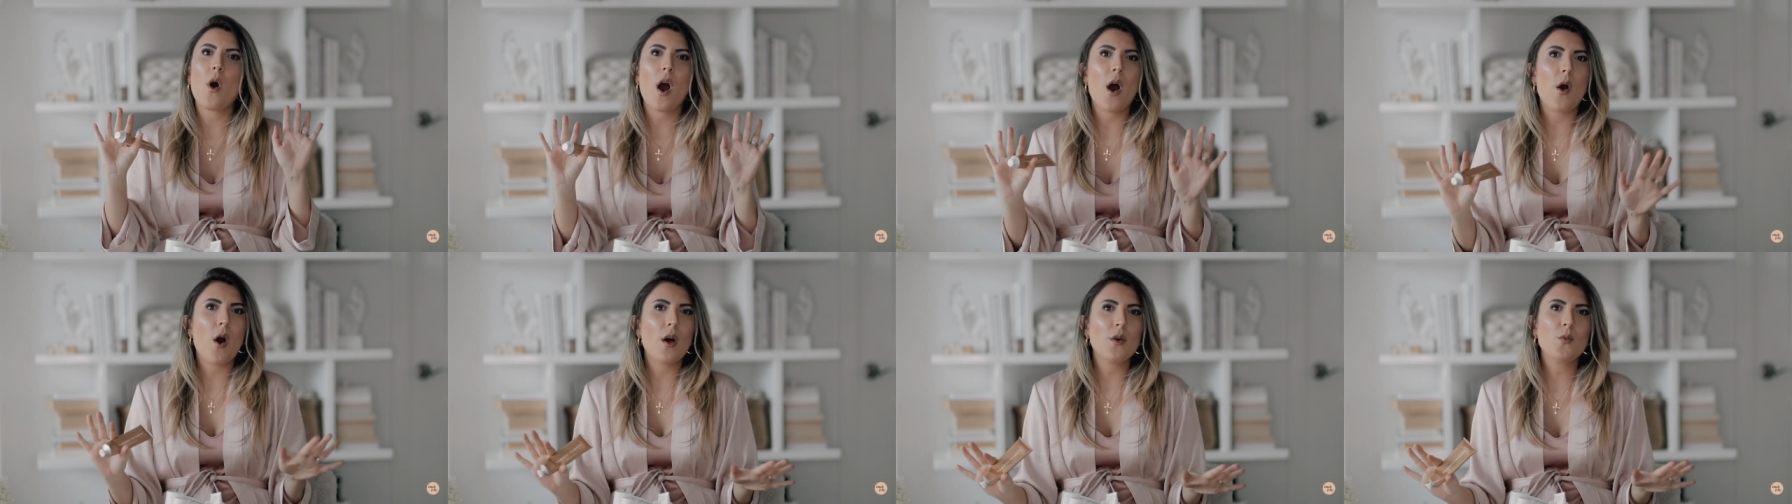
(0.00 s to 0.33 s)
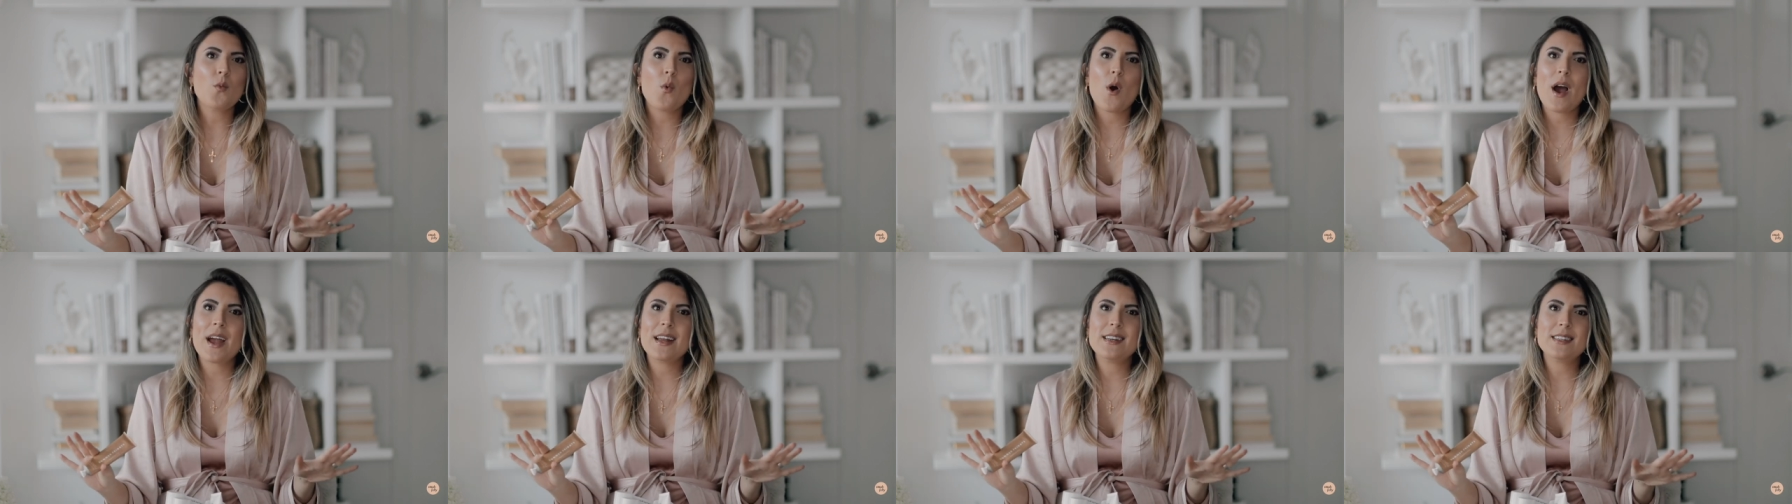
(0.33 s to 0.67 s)

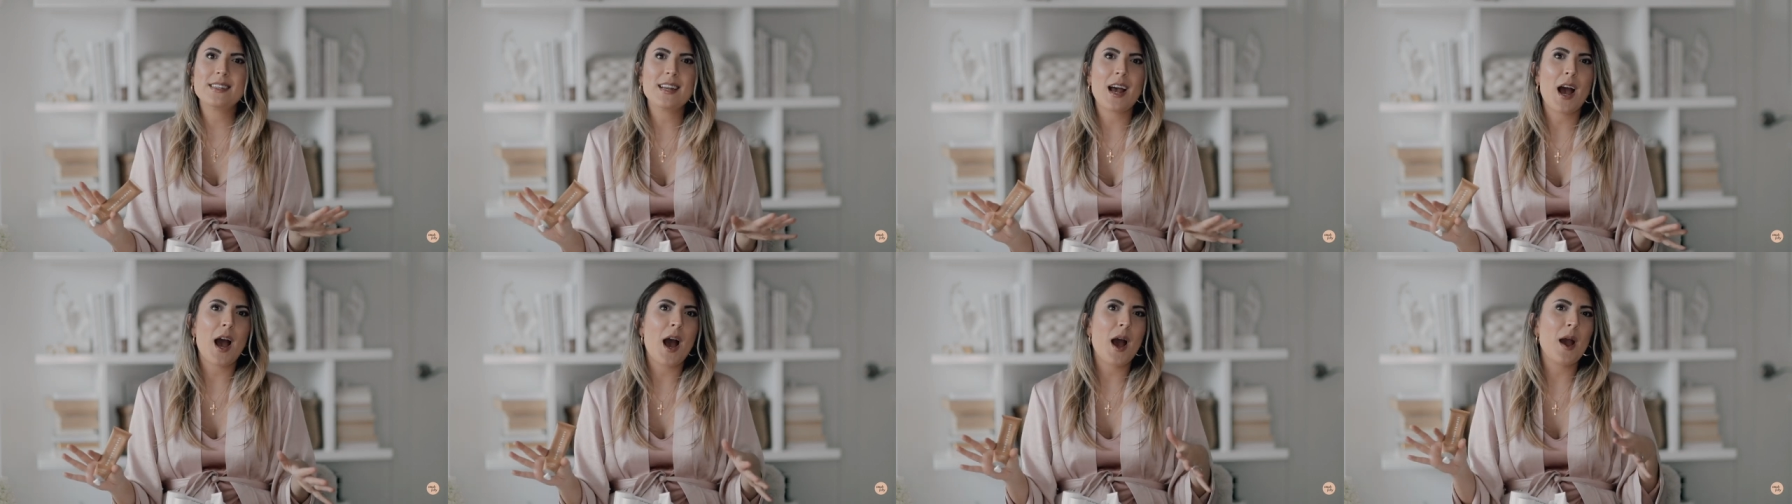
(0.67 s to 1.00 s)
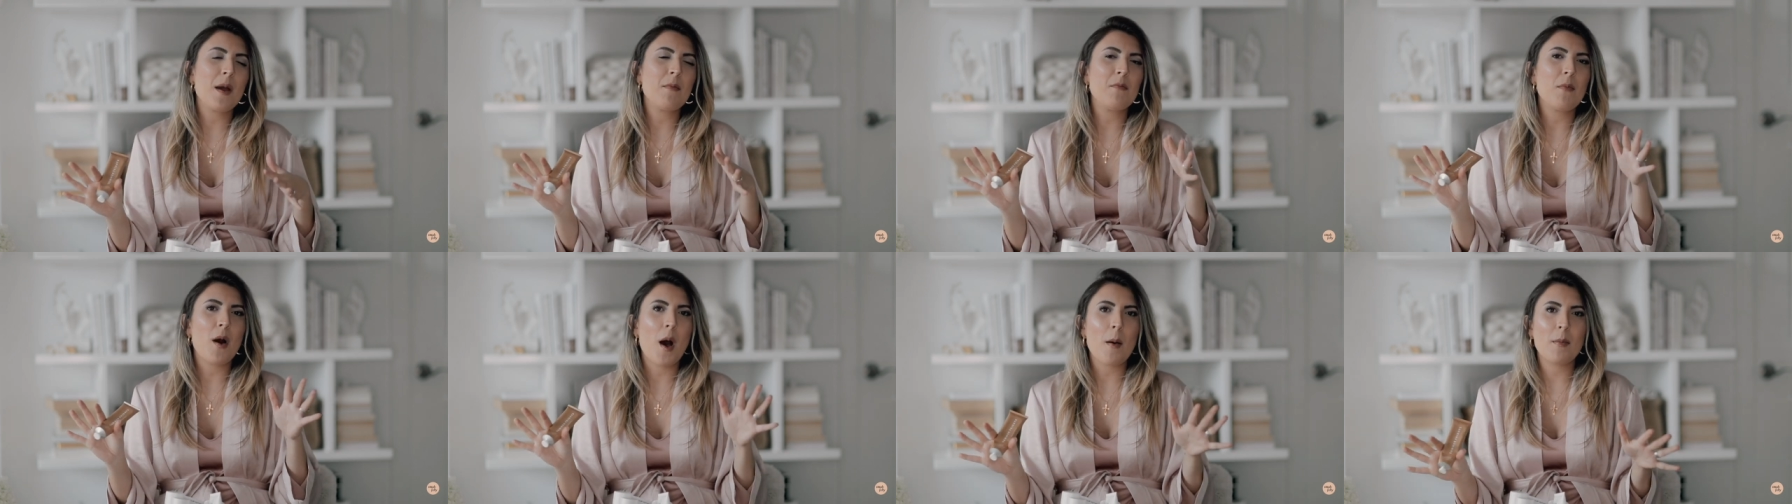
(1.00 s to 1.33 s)
unwind
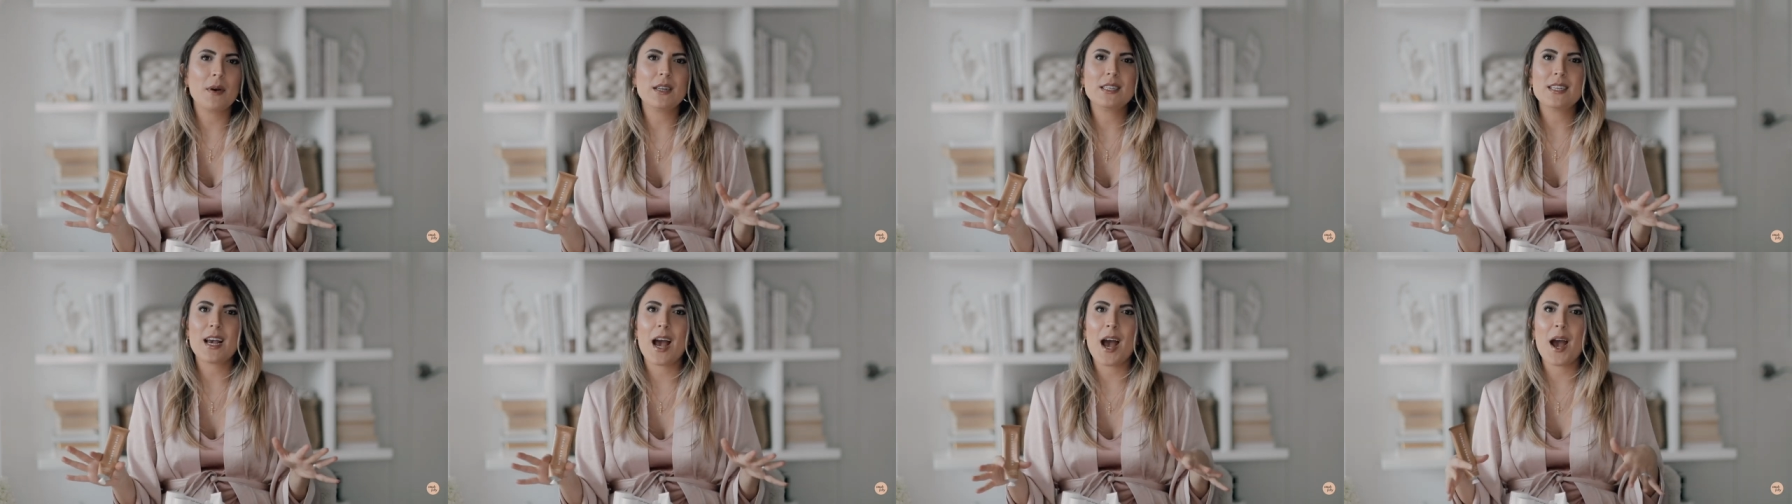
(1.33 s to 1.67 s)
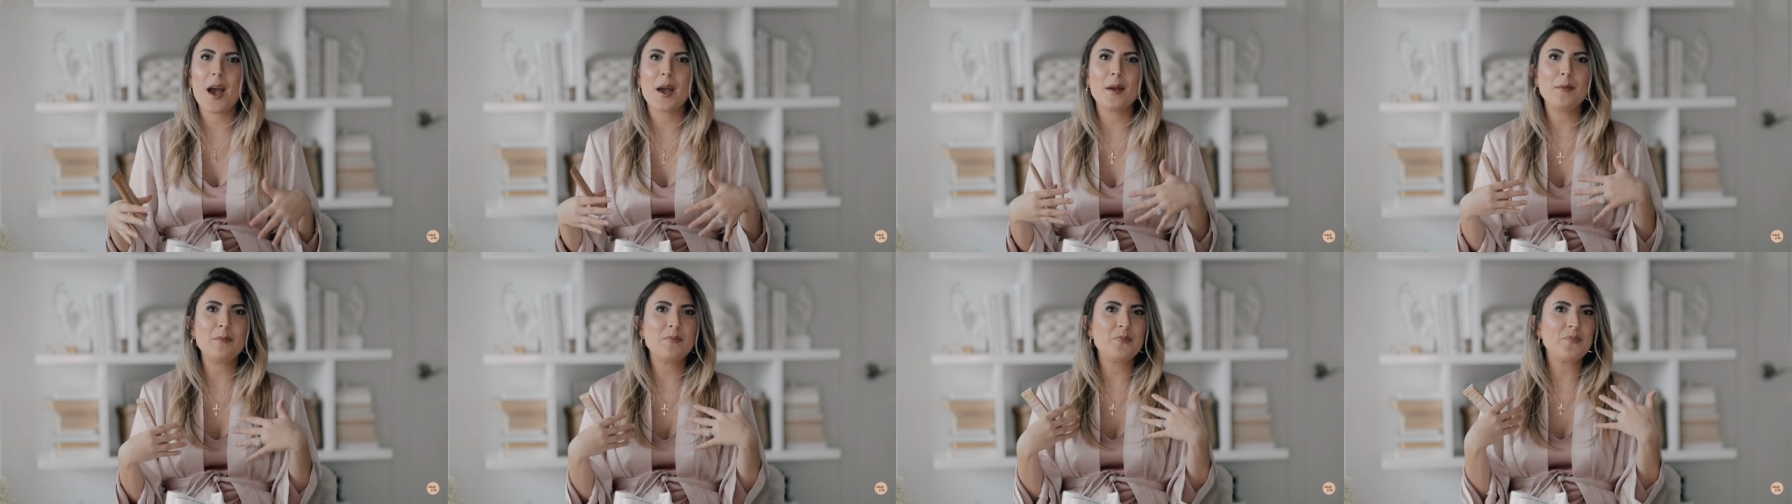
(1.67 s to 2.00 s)
time, mama
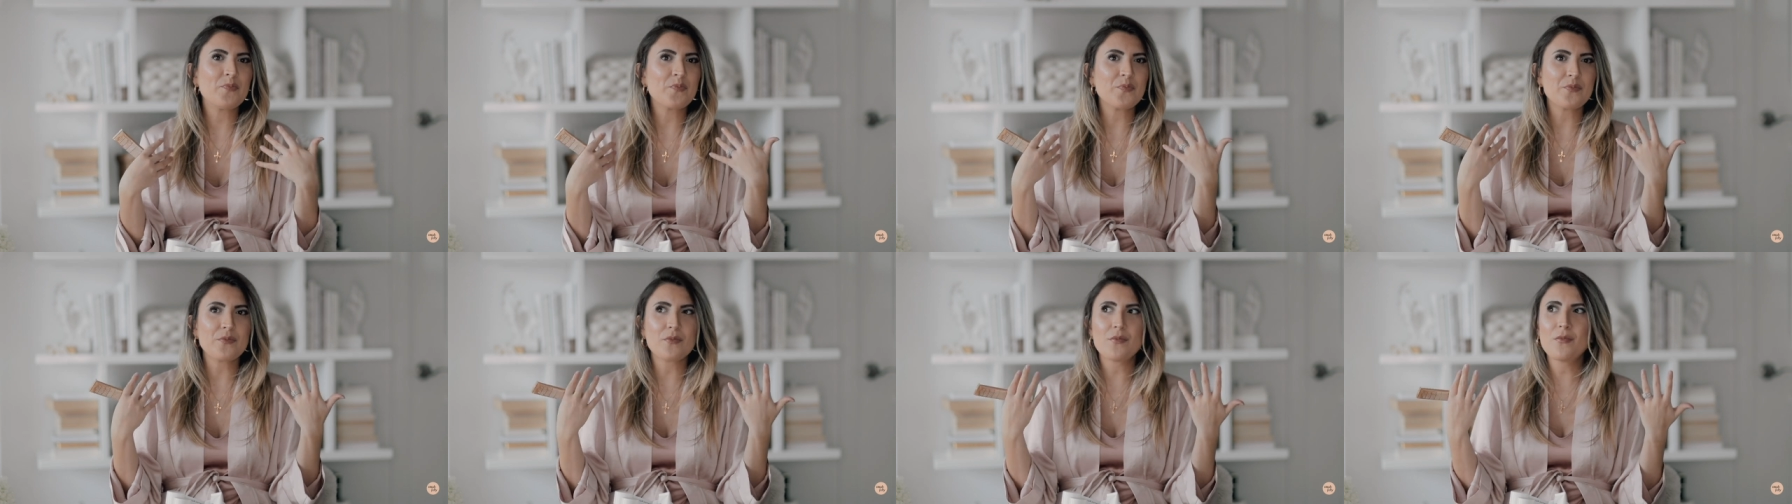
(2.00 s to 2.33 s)
time